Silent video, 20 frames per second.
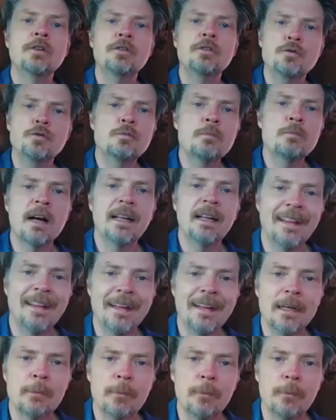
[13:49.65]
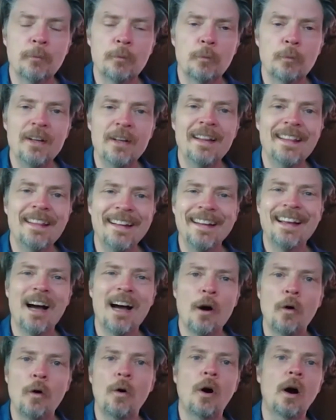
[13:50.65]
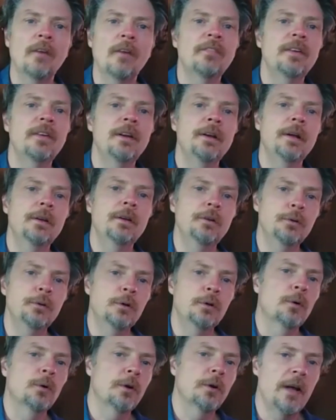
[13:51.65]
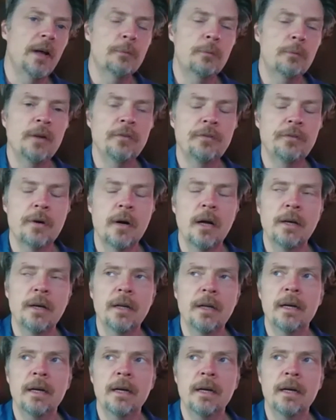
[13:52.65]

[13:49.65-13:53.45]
you might think of rethink how often you go to that restaurant.